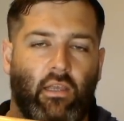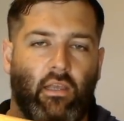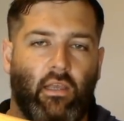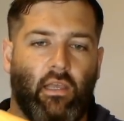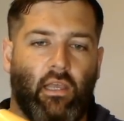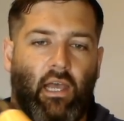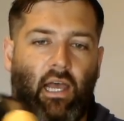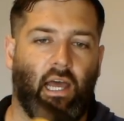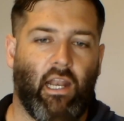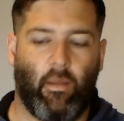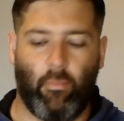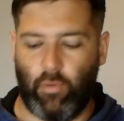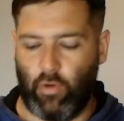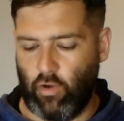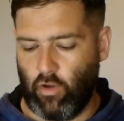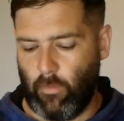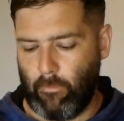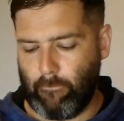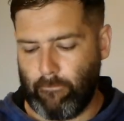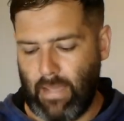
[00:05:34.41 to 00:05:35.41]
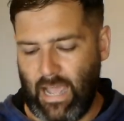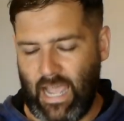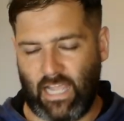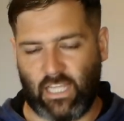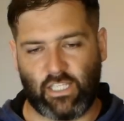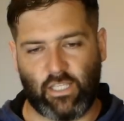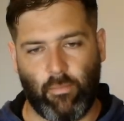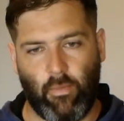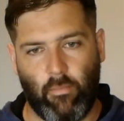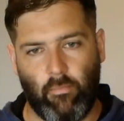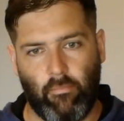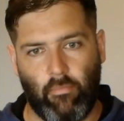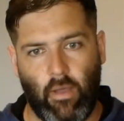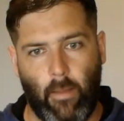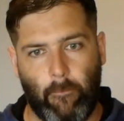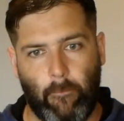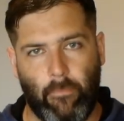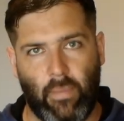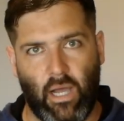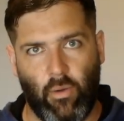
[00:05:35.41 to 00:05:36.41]
and I put it on maximum
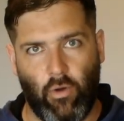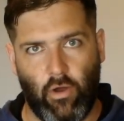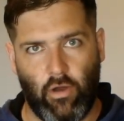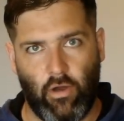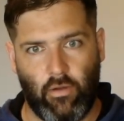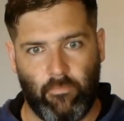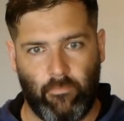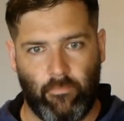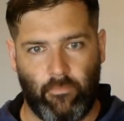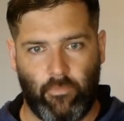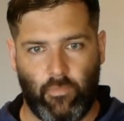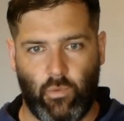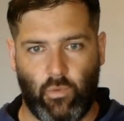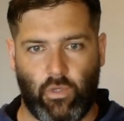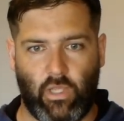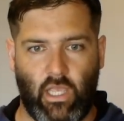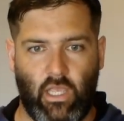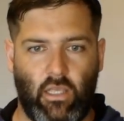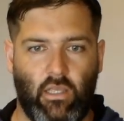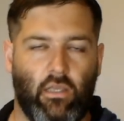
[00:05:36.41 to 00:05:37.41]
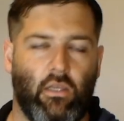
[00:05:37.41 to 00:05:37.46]
power, okay?